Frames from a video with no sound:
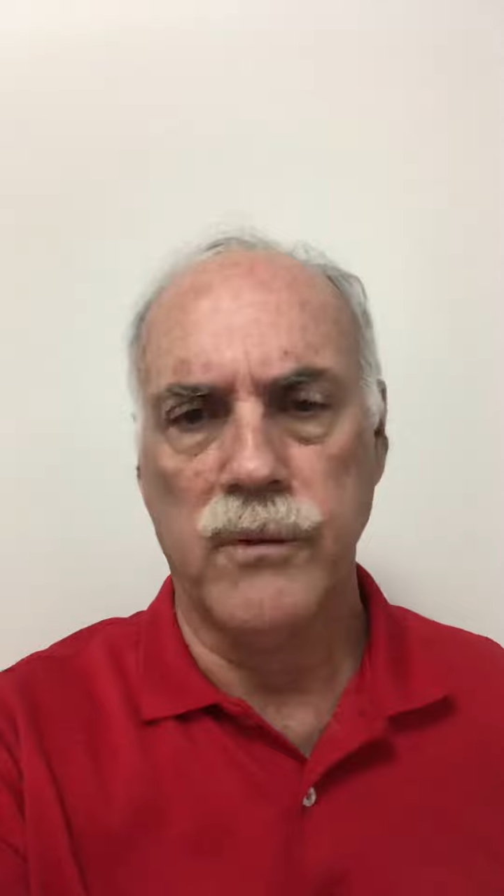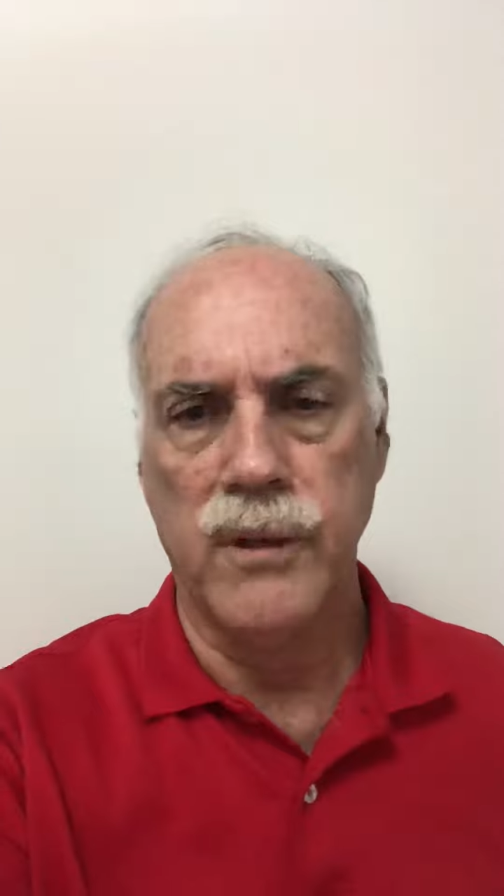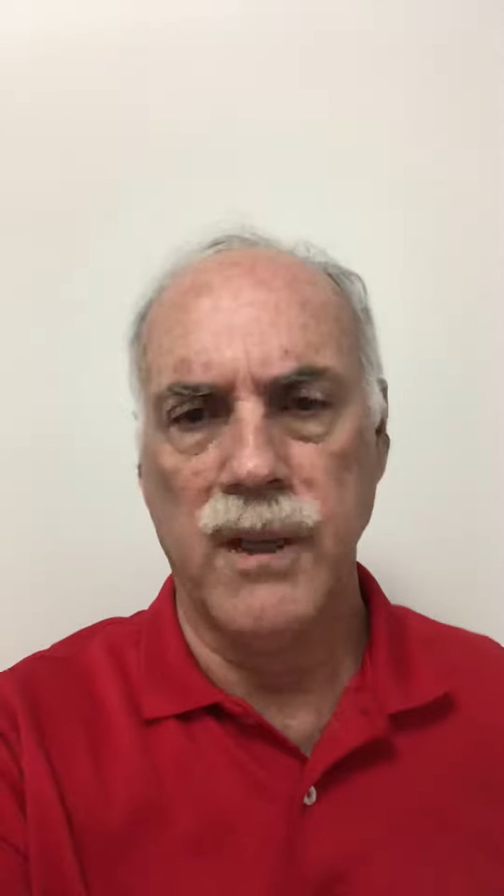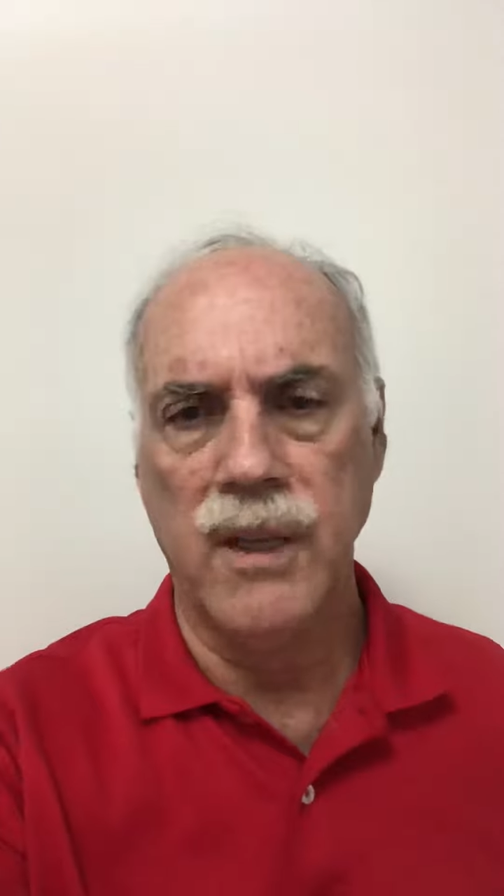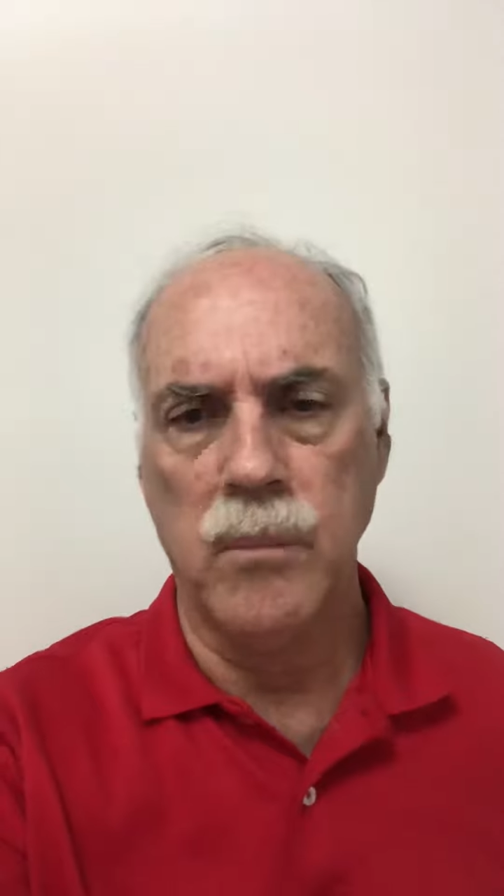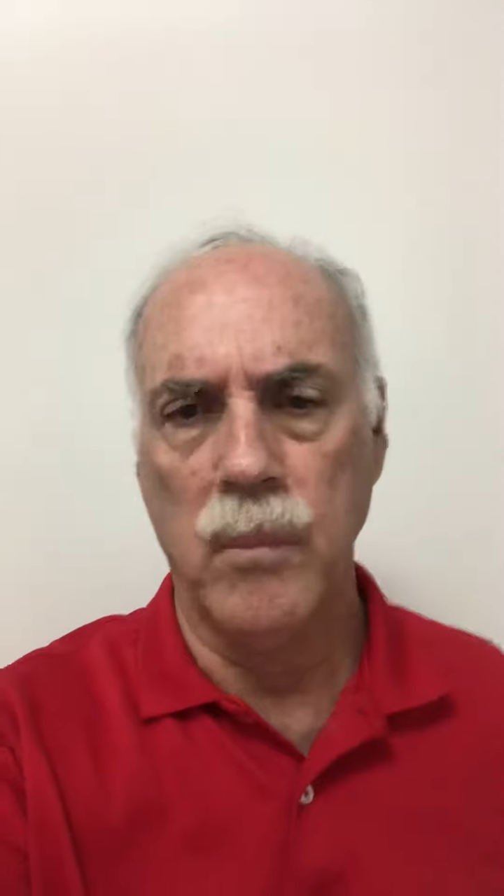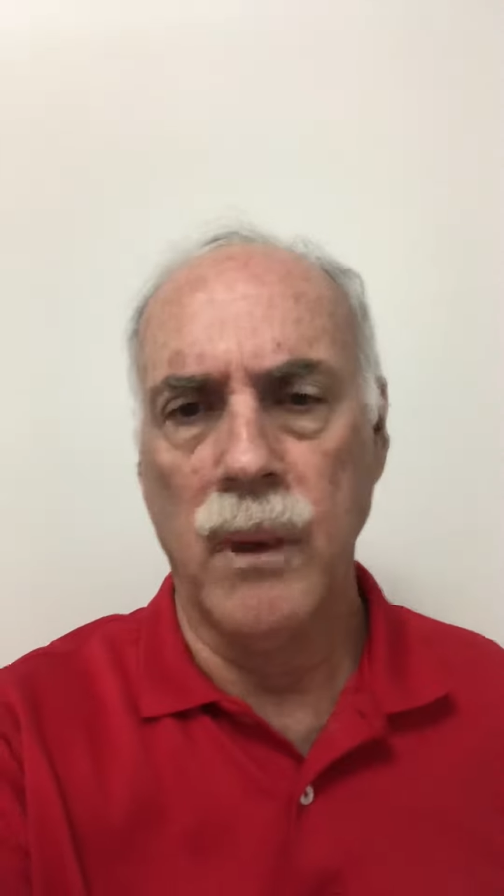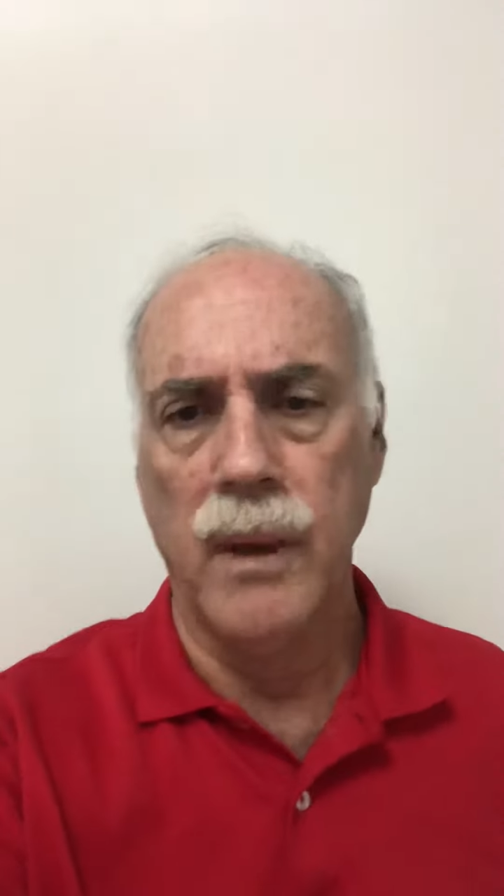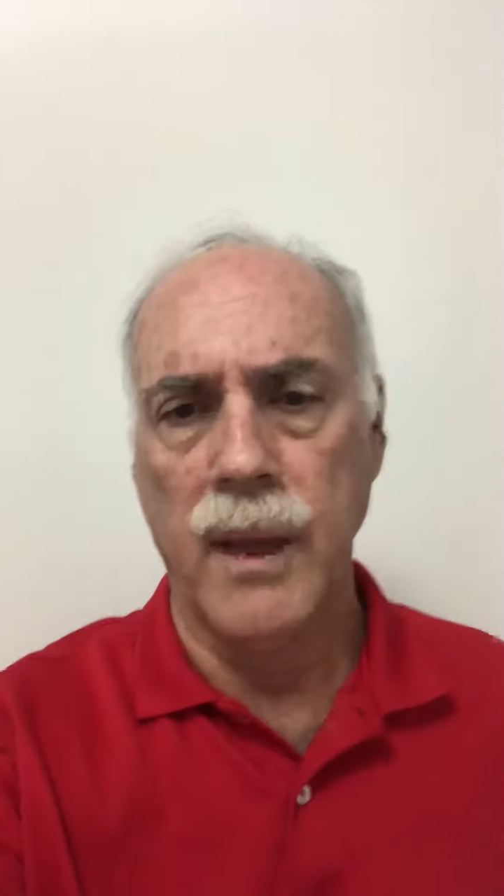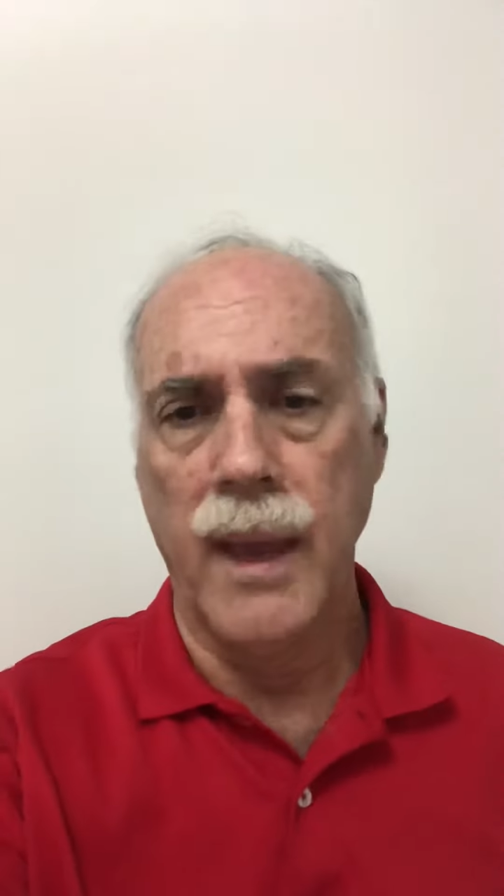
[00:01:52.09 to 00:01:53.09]
team
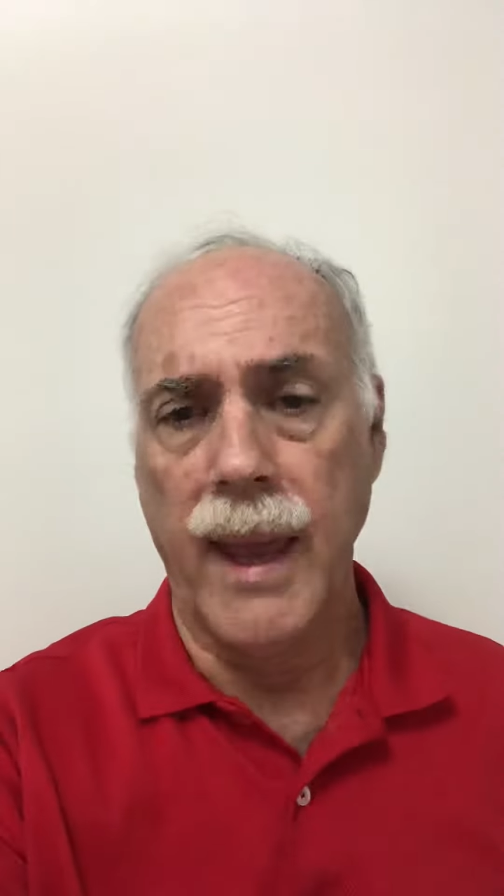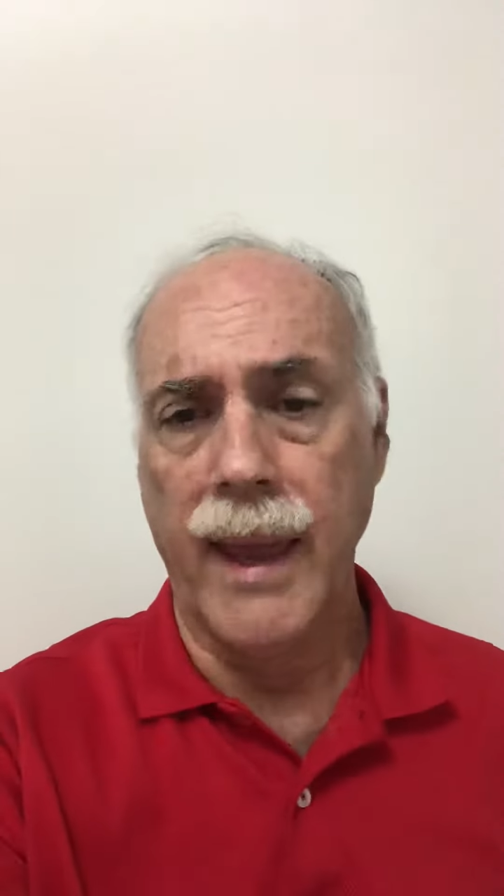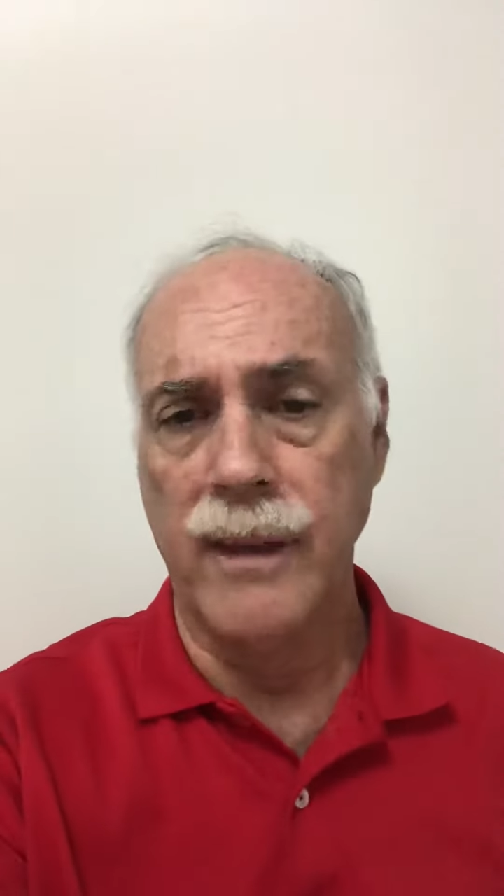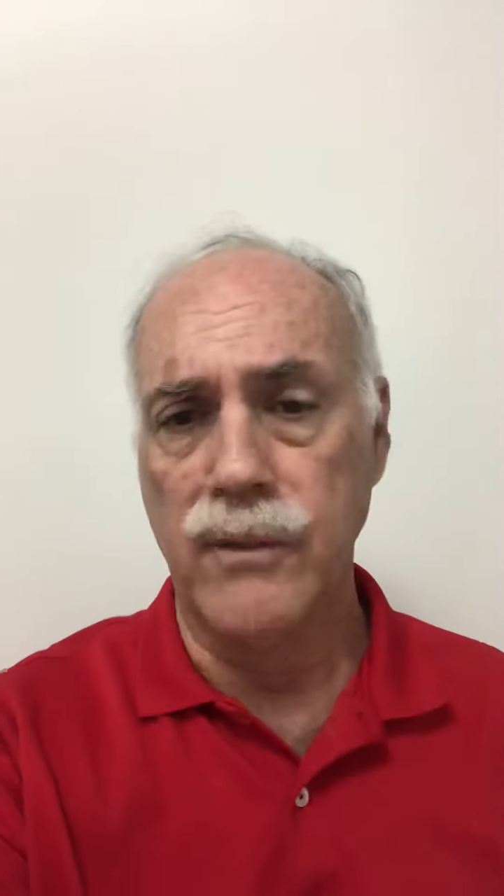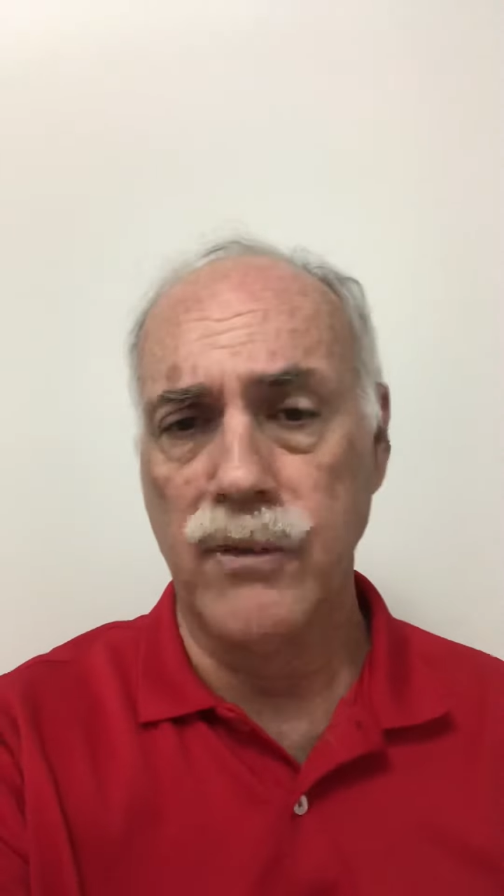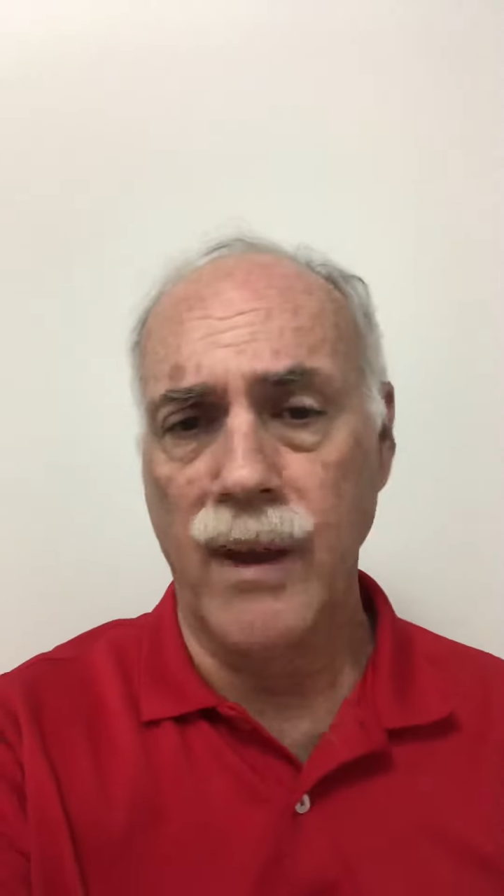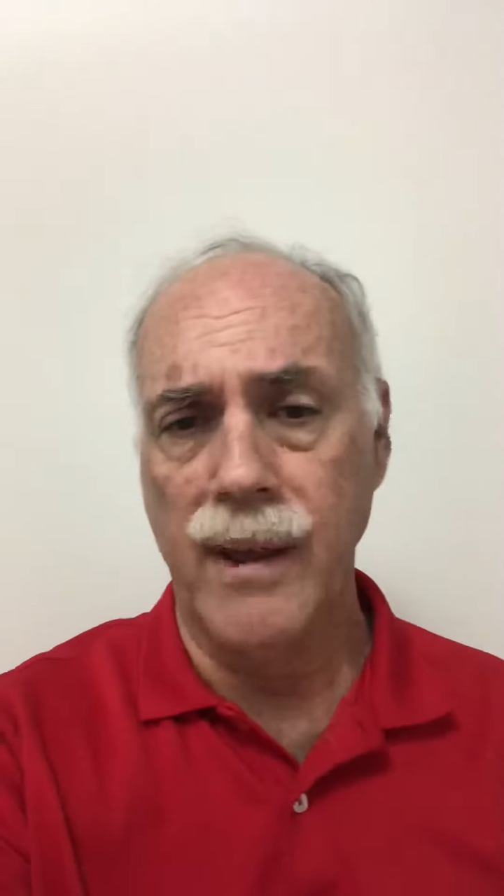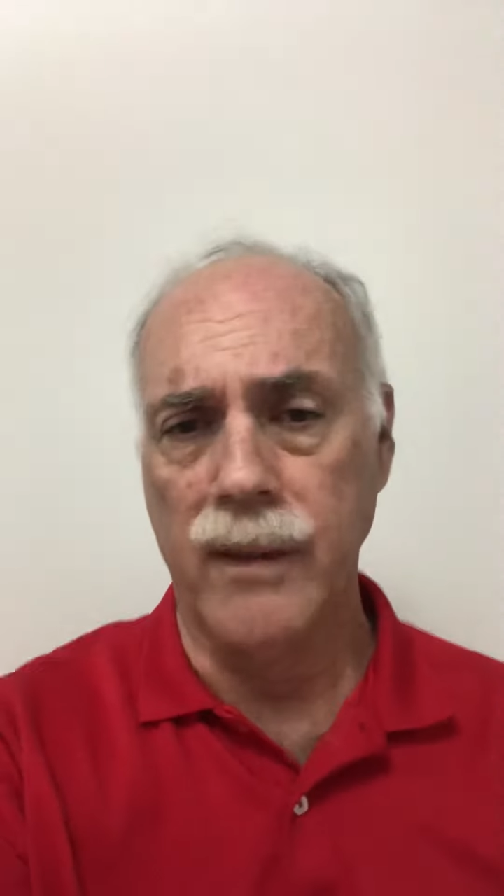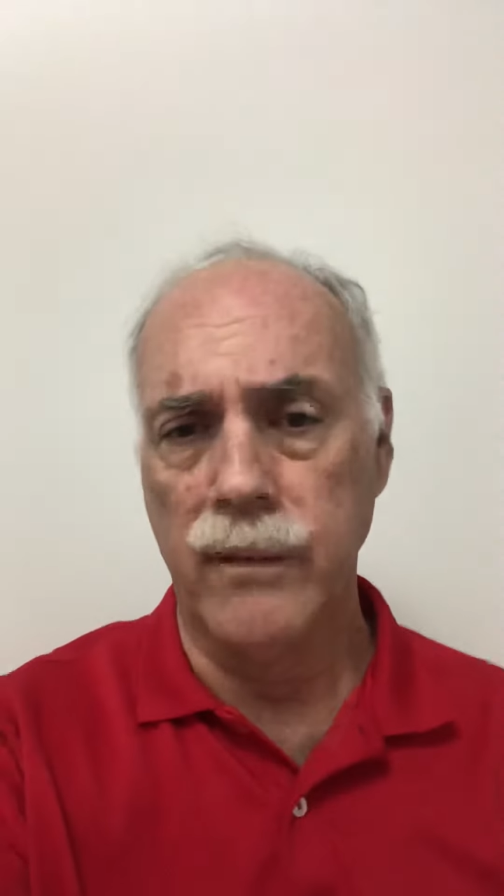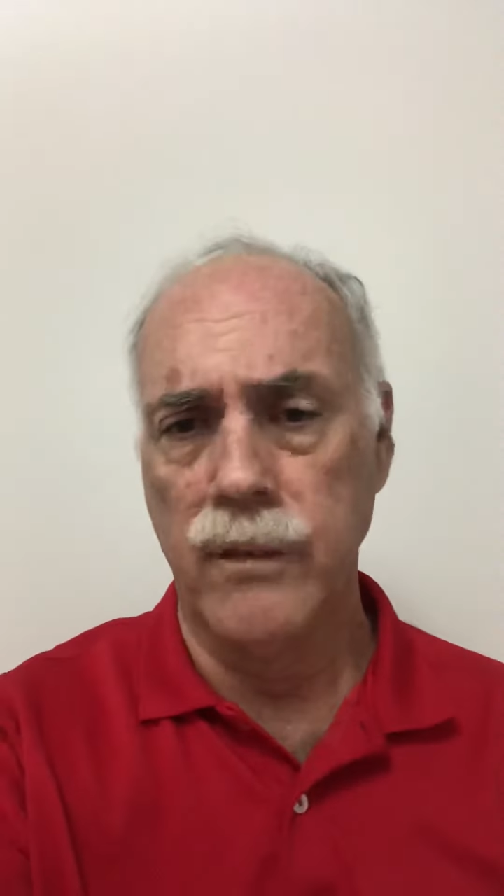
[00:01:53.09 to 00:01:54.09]
and
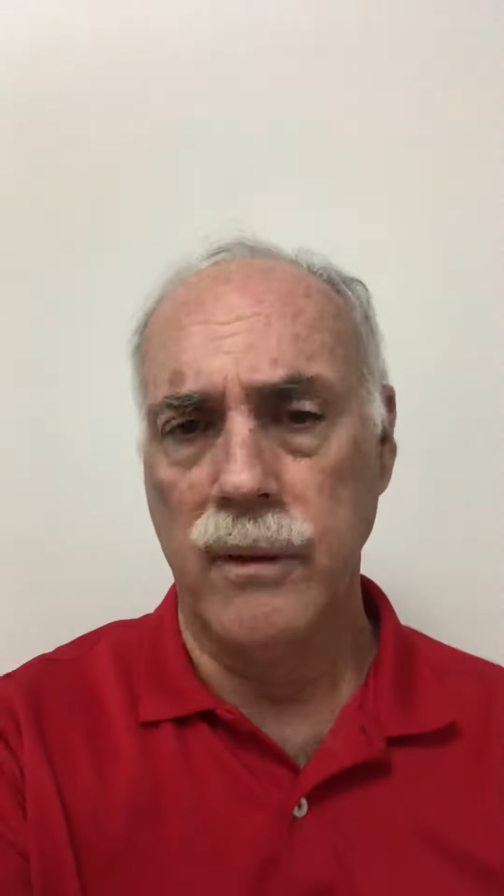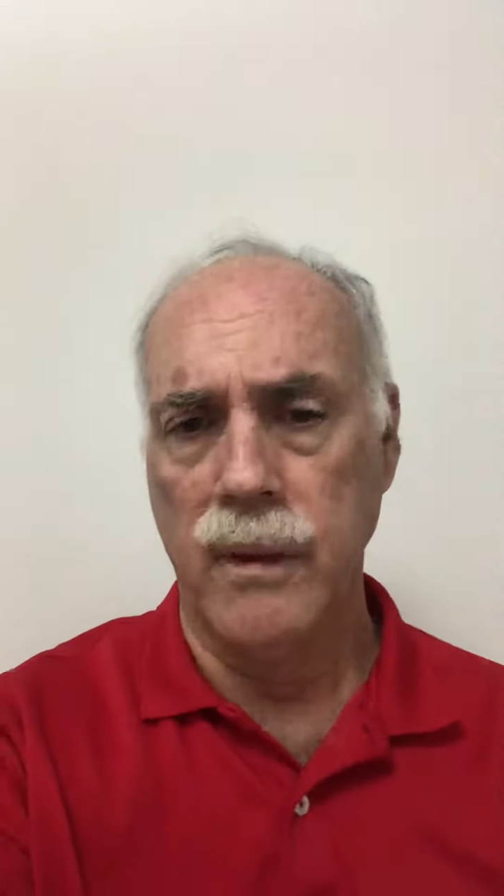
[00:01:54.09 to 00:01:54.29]
silent